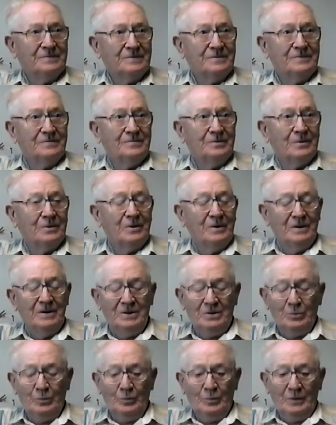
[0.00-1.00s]
Fort
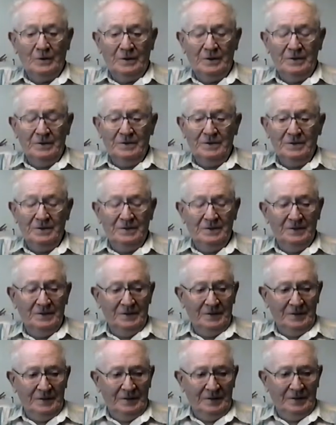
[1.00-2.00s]
Leonard Wood,
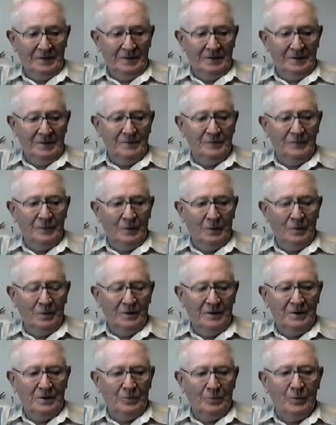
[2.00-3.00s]
Fort
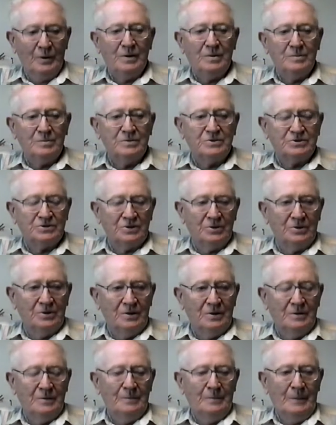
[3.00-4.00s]
Leonard Wood, Missouri.